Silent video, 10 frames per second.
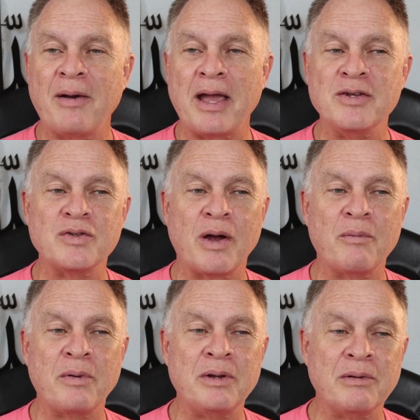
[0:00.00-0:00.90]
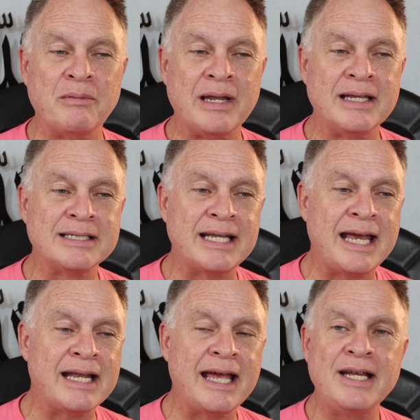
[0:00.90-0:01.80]
He's, in this
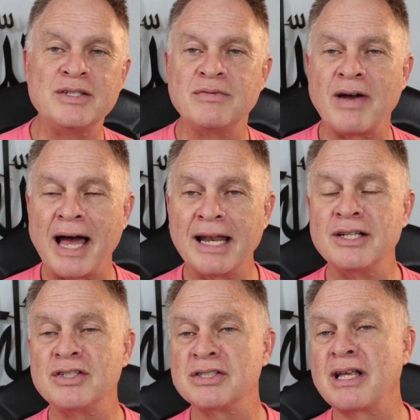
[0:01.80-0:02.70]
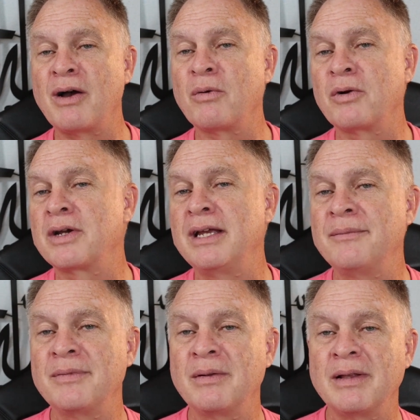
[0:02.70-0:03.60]
day and age, violence is not
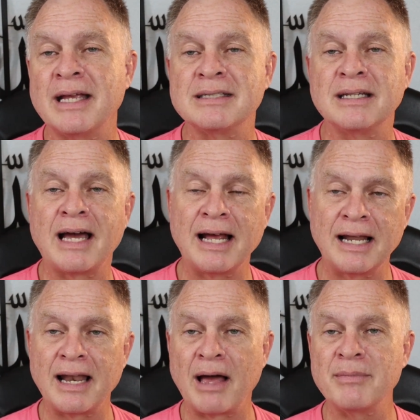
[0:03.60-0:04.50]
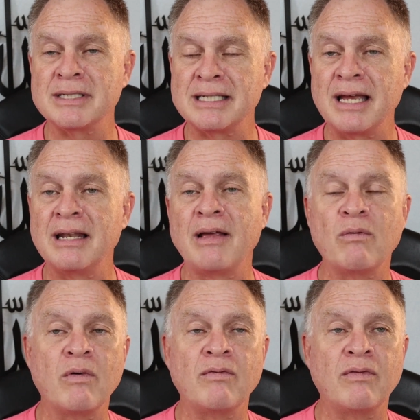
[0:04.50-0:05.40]
working. As the Dalai Lama said,
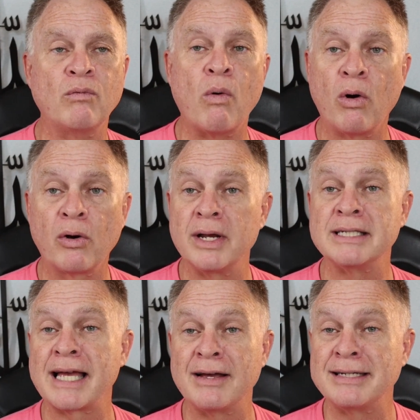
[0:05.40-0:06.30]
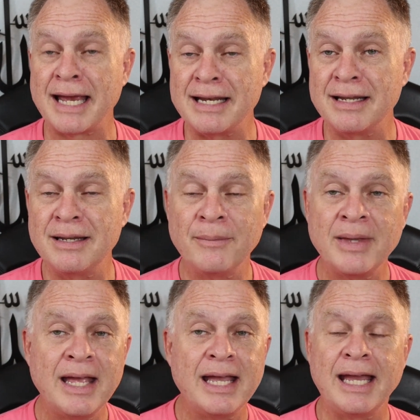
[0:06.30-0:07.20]
war is outdated.
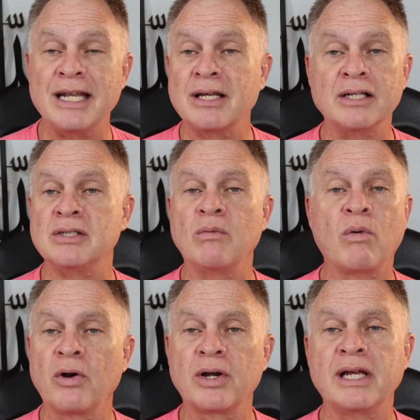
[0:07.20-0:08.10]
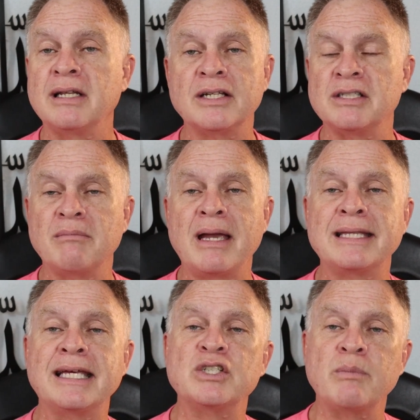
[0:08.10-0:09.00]
It doesn't work. It doesn't
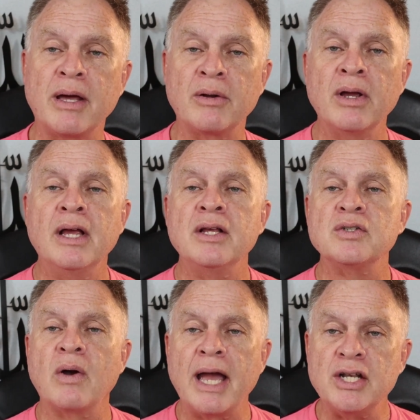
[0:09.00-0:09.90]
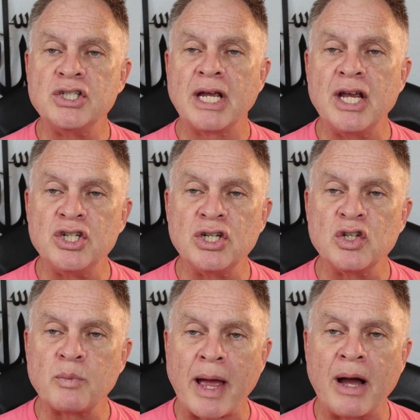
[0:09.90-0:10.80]
make things better. So
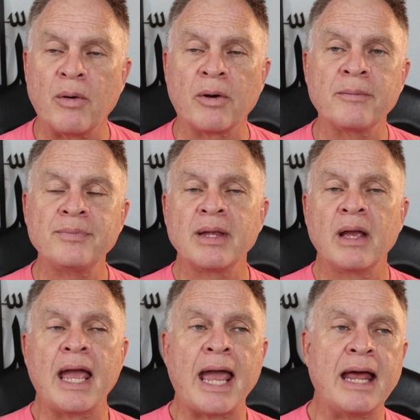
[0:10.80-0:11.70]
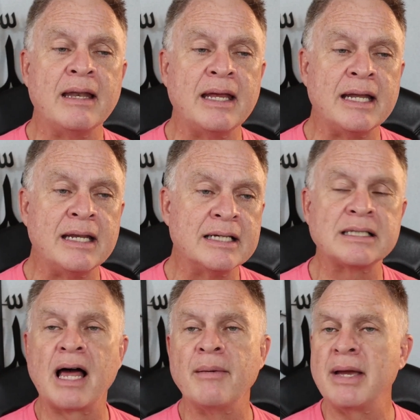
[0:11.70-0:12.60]
education is power. And in
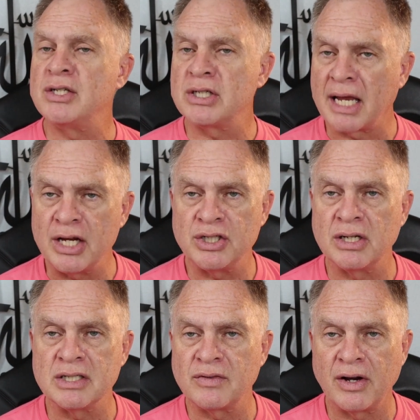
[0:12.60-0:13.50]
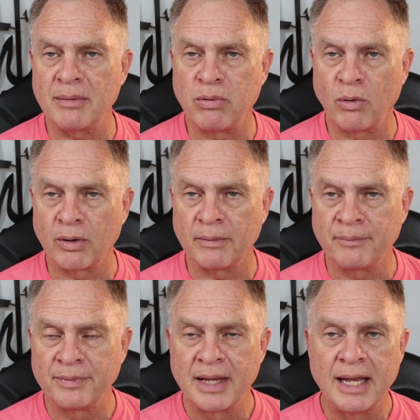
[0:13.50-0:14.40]
Islam, education is very
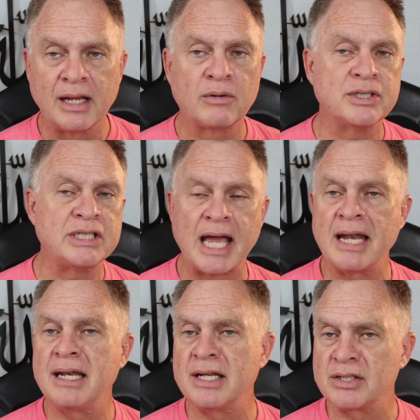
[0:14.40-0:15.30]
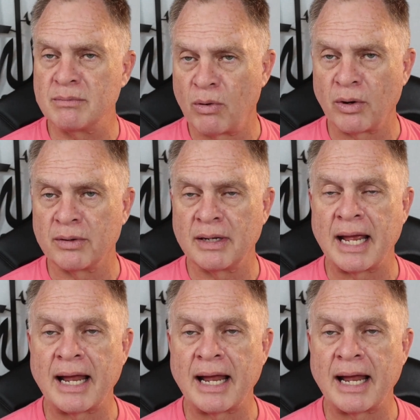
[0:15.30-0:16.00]
important. In Christianity, it's important.